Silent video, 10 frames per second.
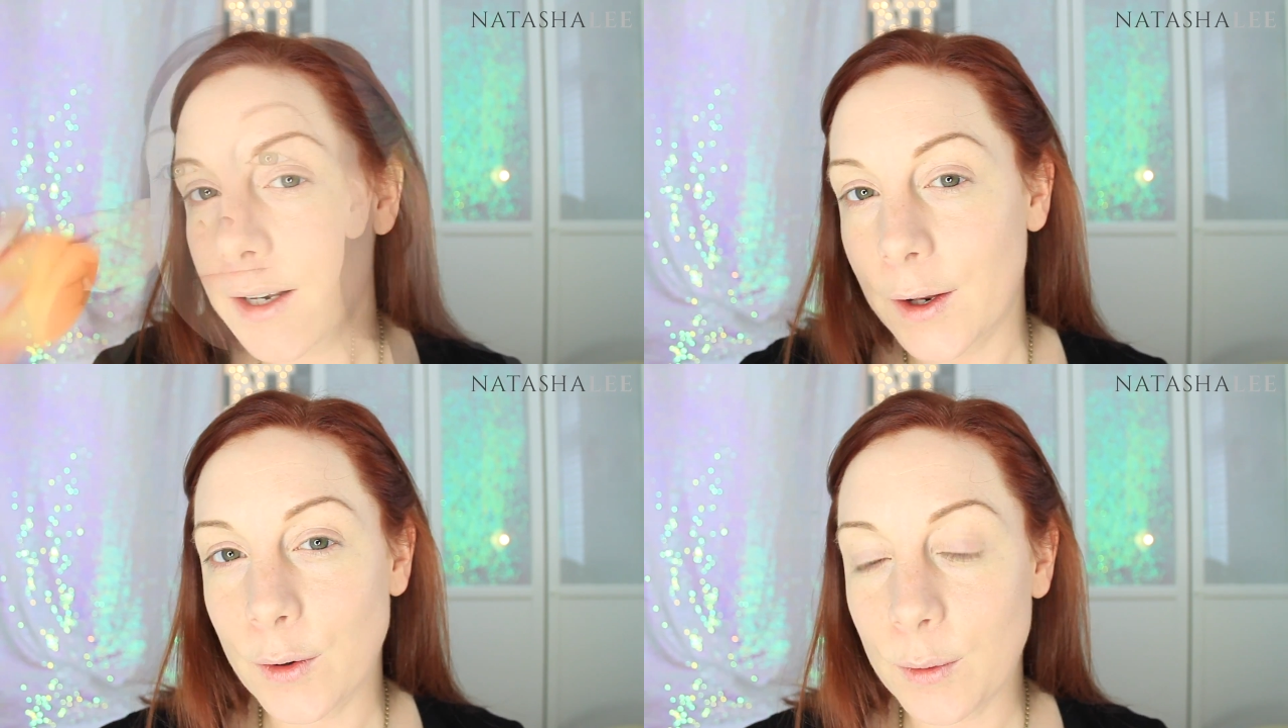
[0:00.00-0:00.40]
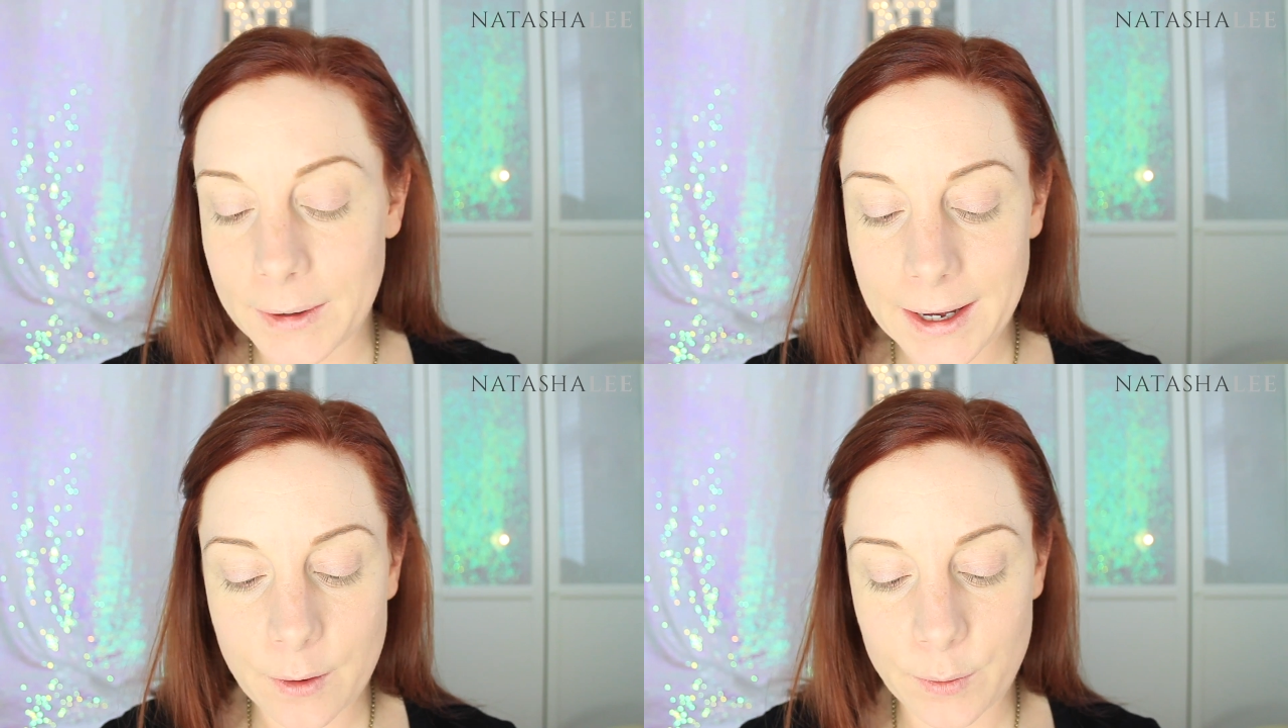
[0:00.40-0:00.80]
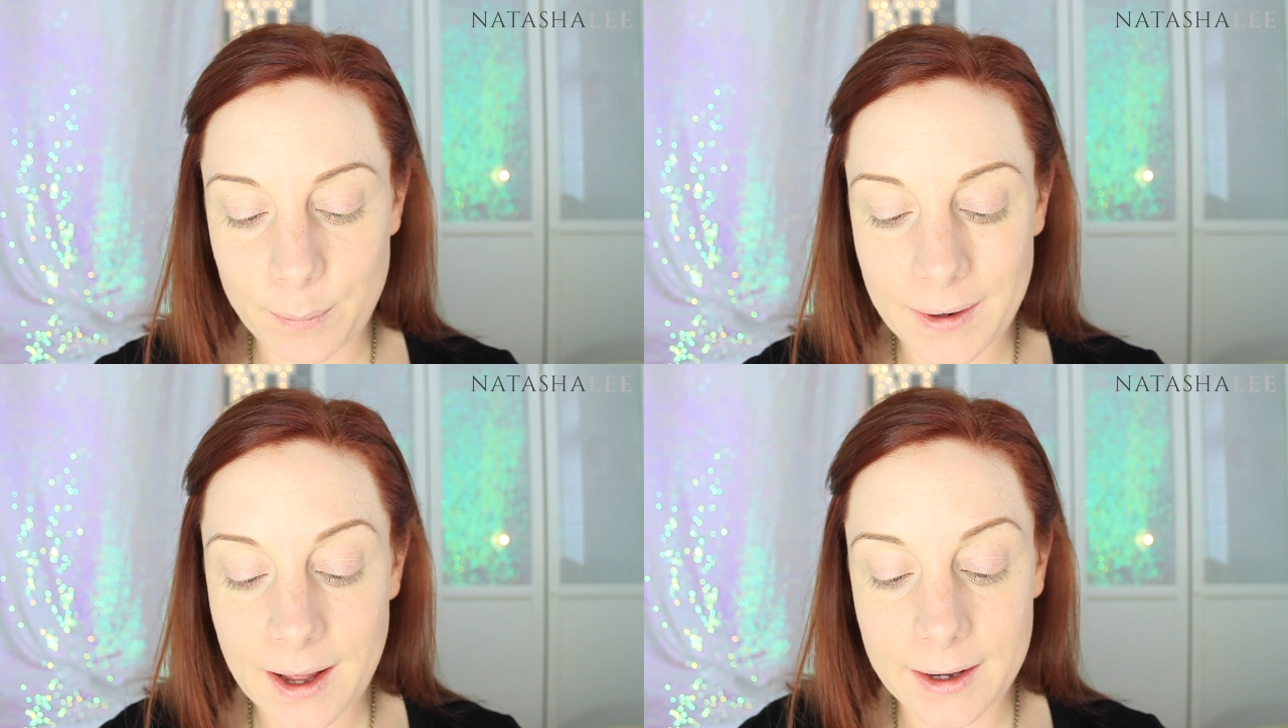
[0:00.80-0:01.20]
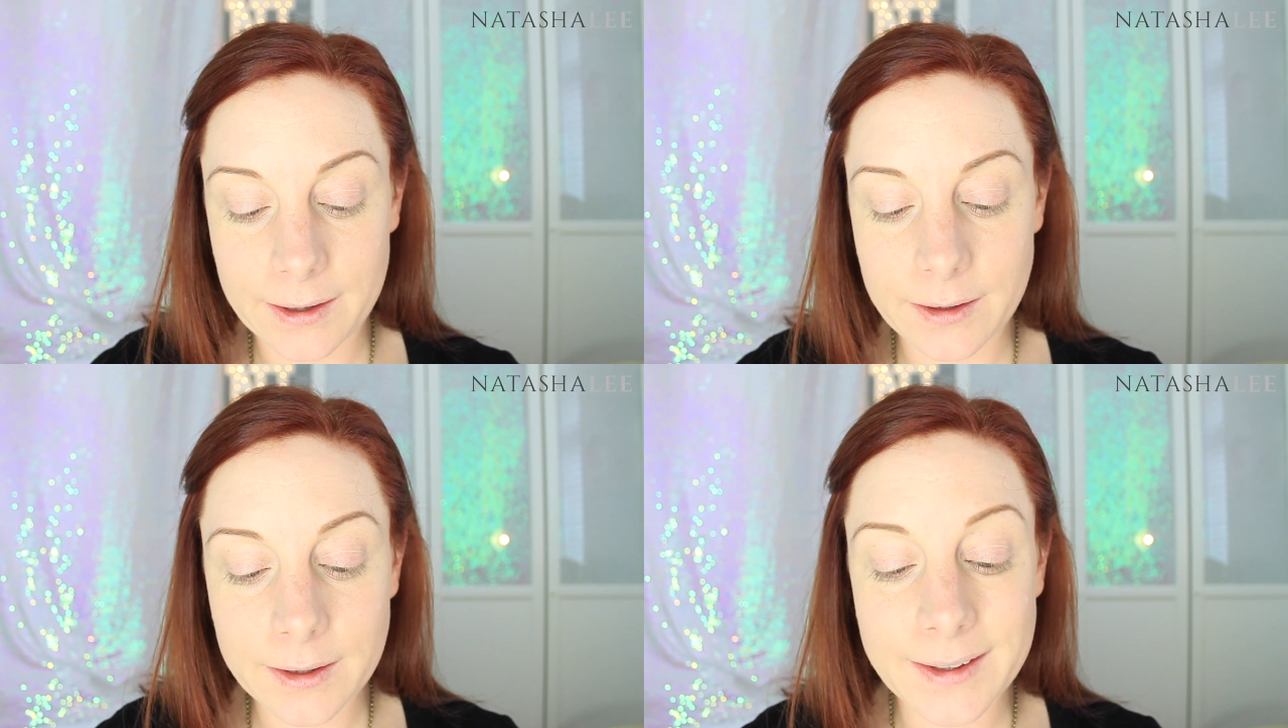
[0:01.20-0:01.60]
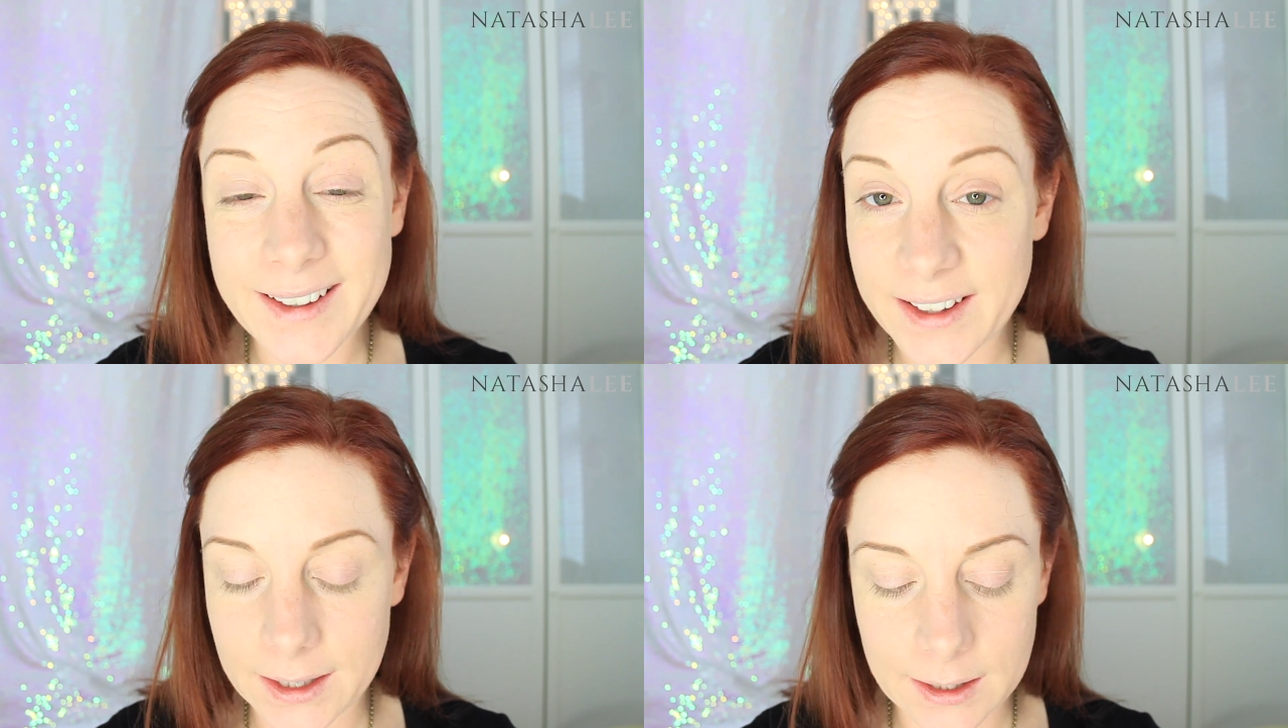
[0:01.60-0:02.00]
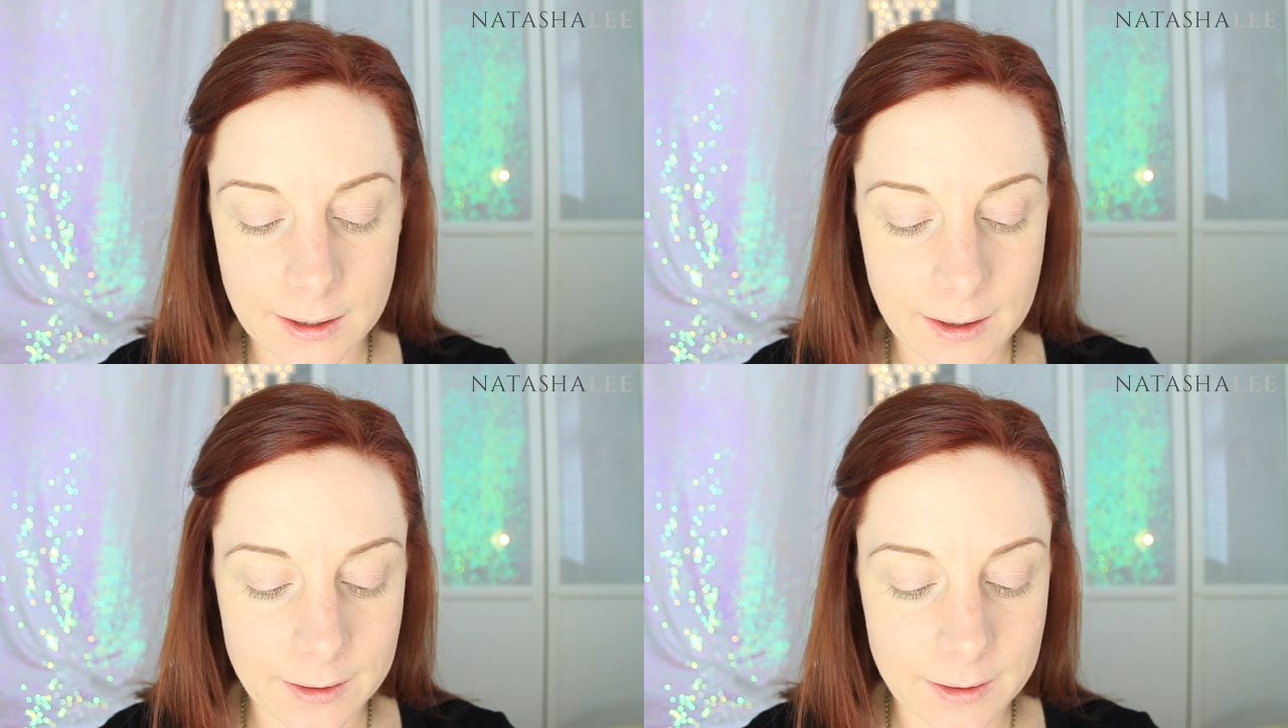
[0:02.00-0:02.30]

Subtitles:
Now normally I would apply concealer